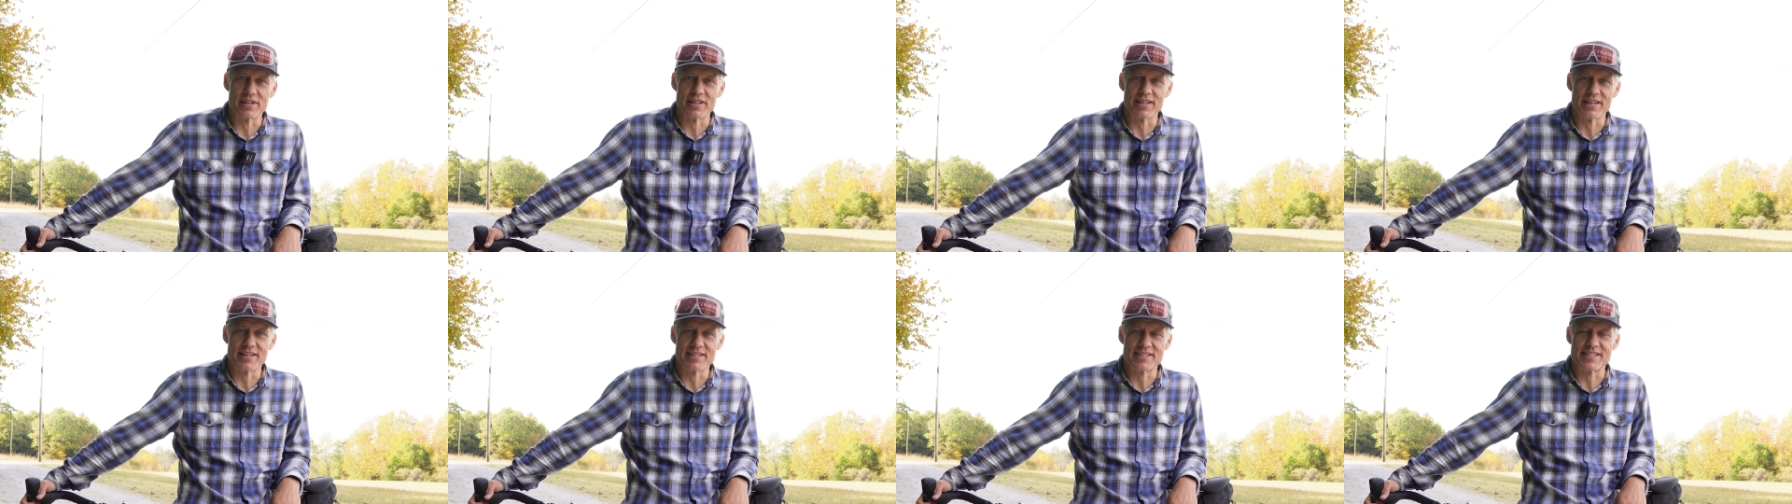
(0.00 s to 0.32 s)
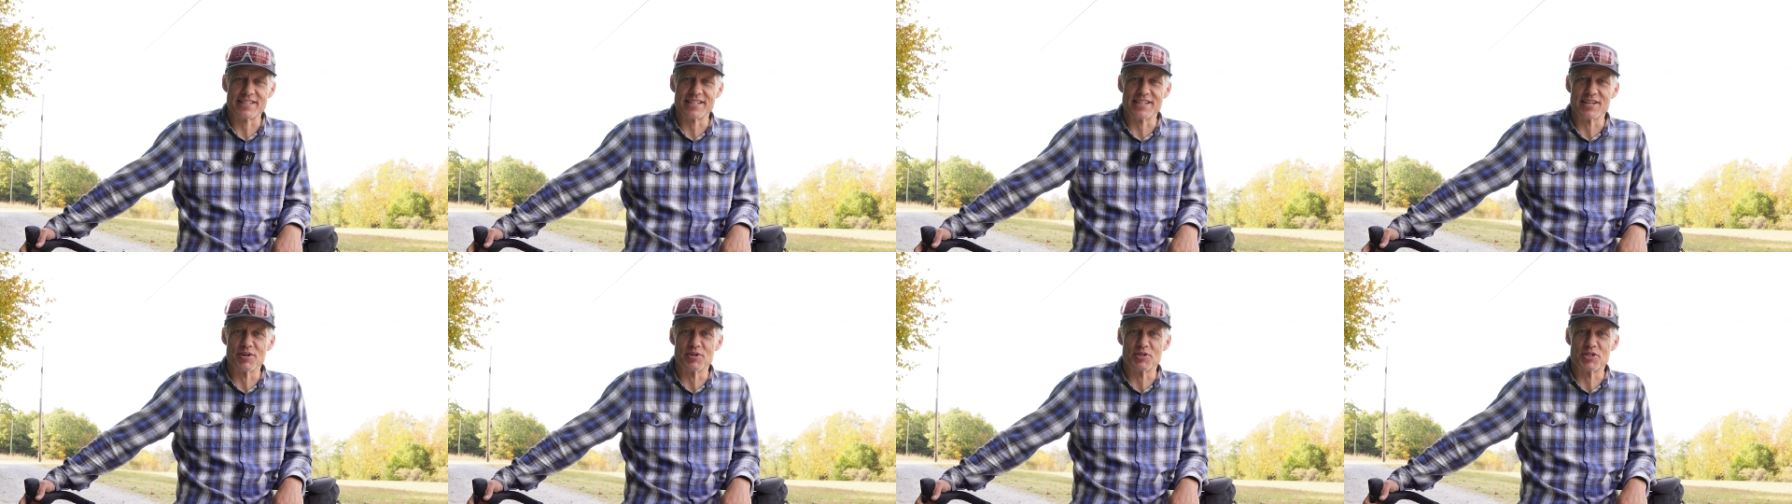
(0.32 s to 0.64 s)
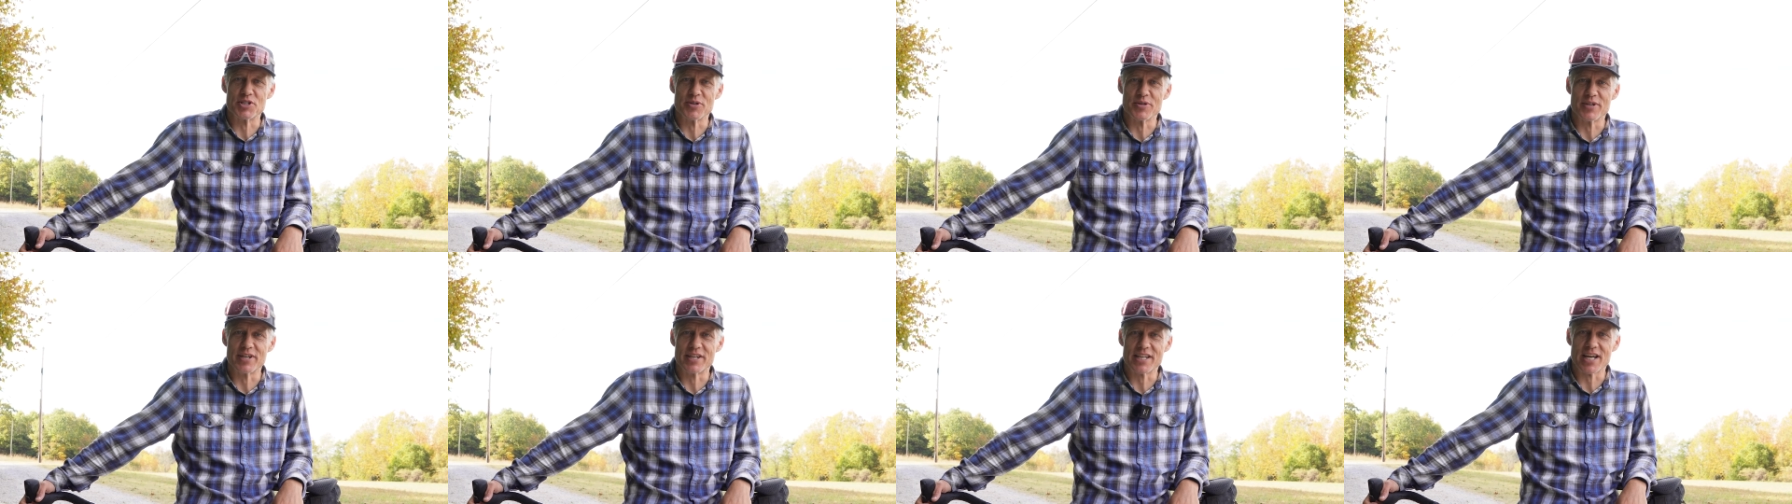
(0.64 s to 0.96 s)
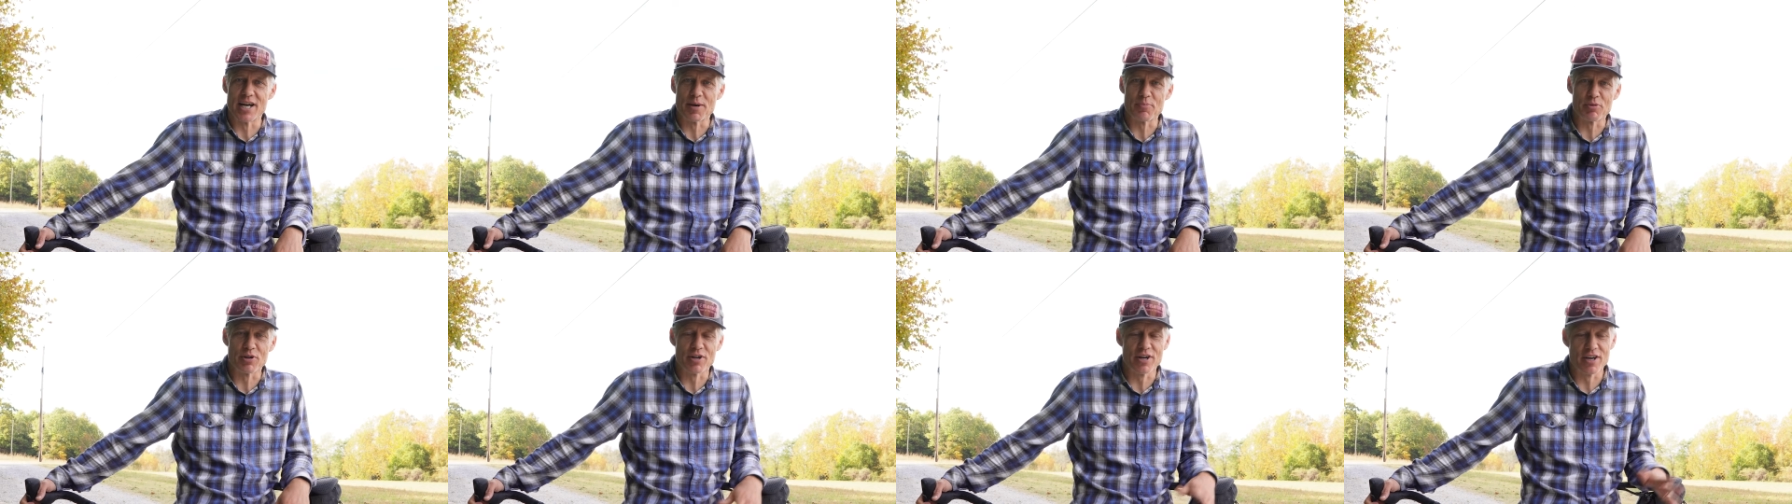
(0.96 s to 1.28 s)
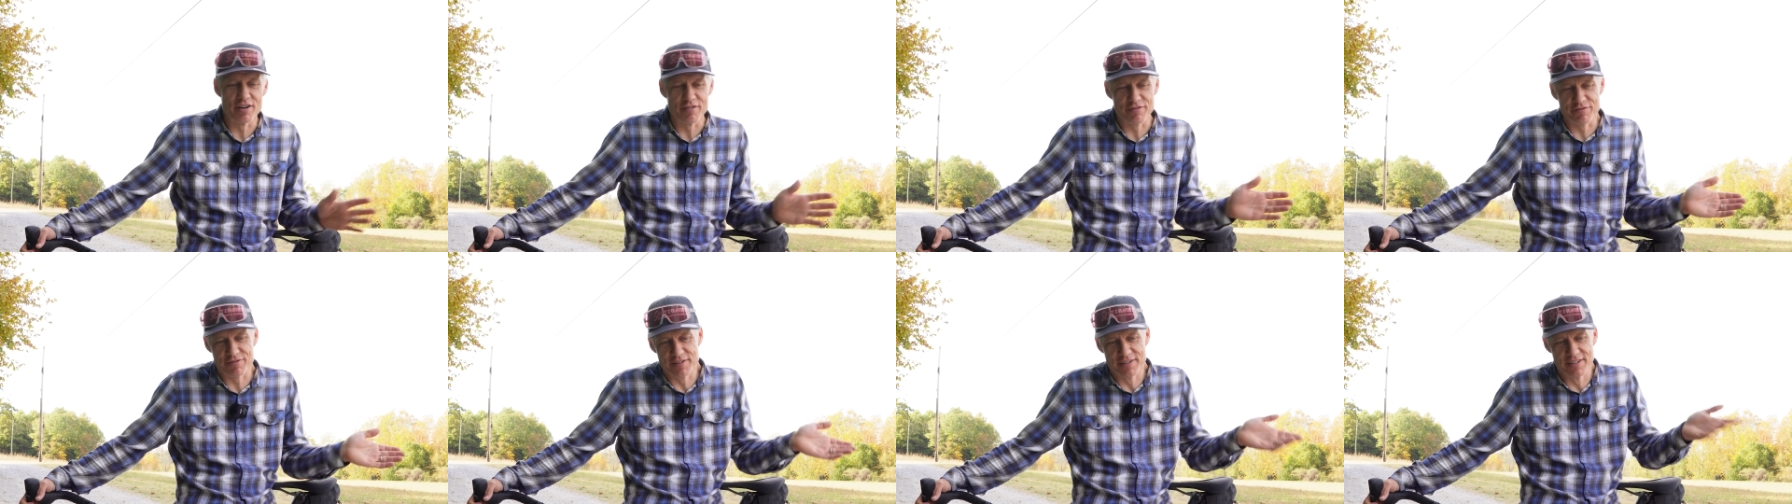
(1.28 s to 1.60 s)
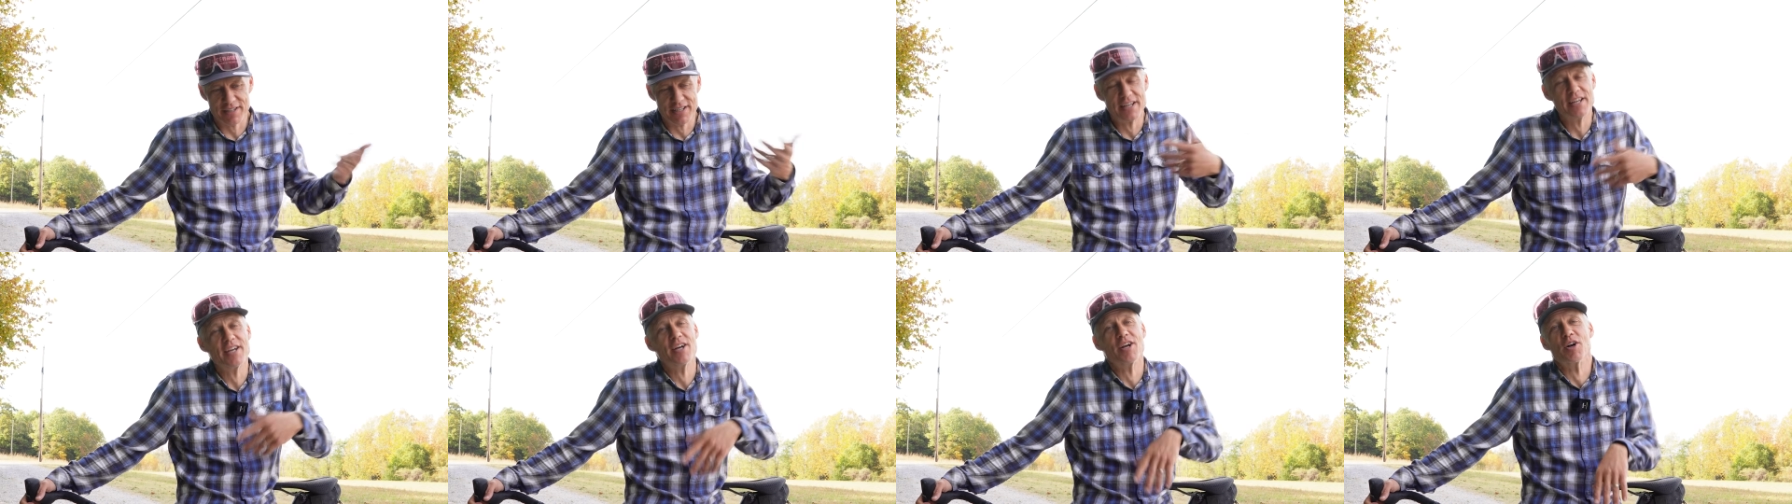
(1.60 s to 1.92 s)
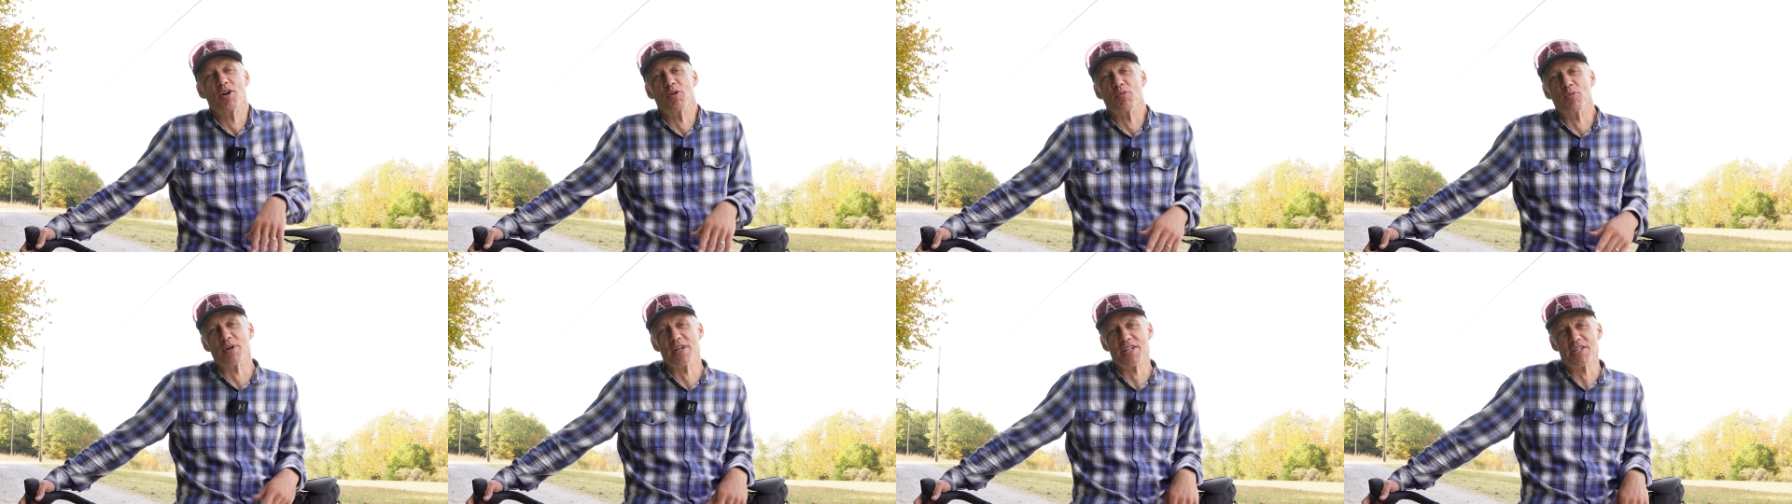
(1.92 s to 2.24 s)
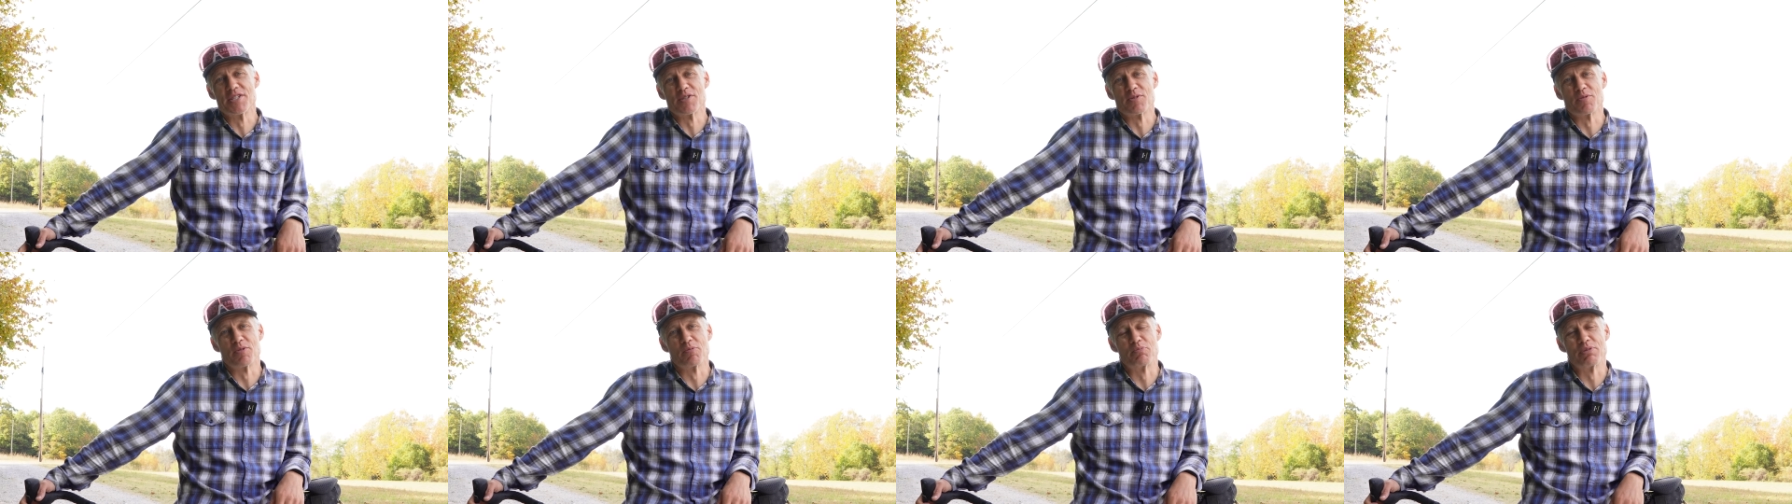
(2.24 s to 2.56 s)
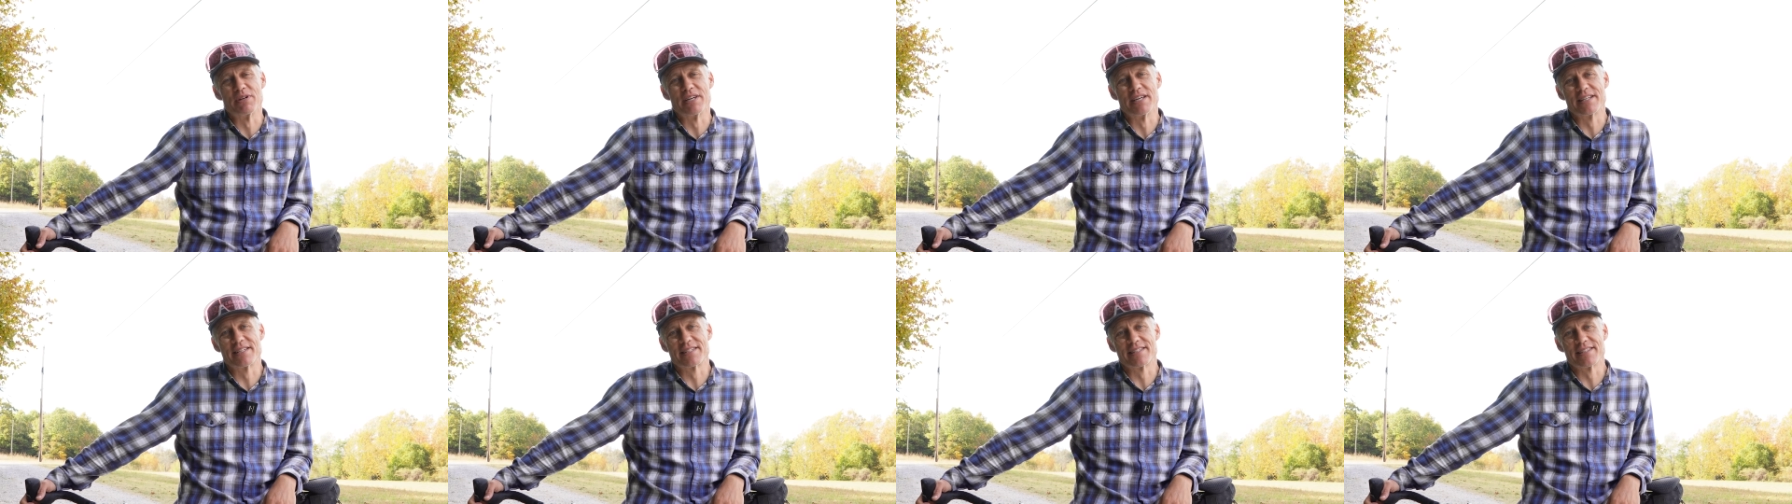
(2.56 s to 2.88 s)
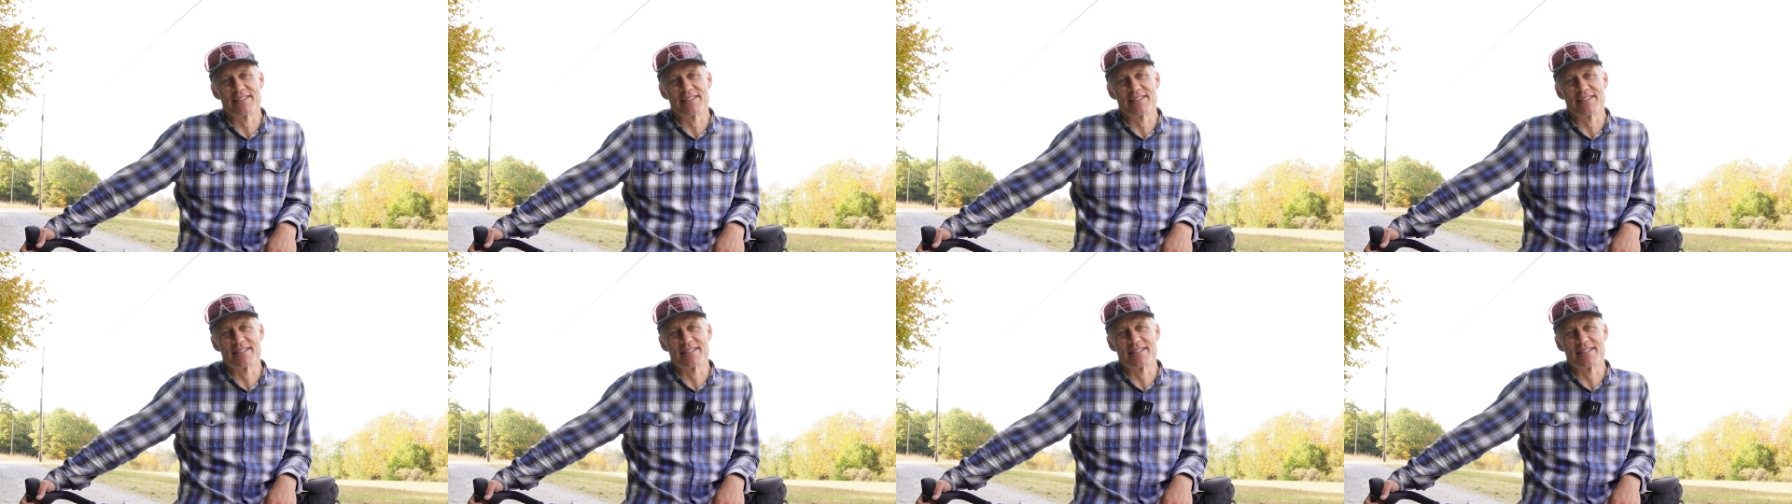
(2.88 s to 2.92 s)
the CO2 to top it off. Rinse and repeat